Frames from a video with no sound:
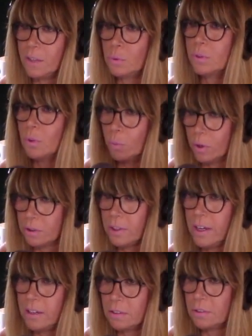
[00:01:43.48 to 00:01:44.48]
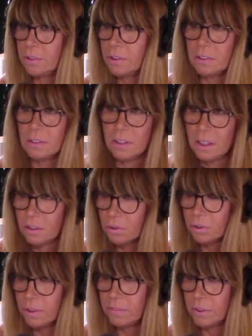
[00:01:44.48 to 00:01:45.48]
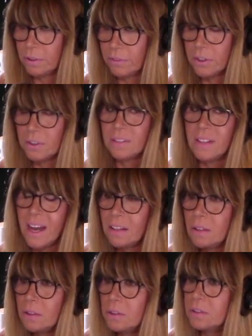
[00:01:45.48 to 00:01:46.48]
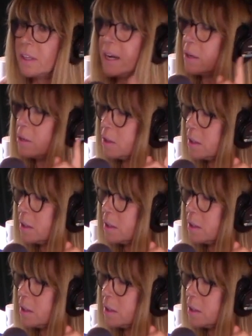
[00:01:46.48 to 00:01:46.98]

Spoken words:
guys with the worst hair doozies in the history of the universe, and that includes, and I know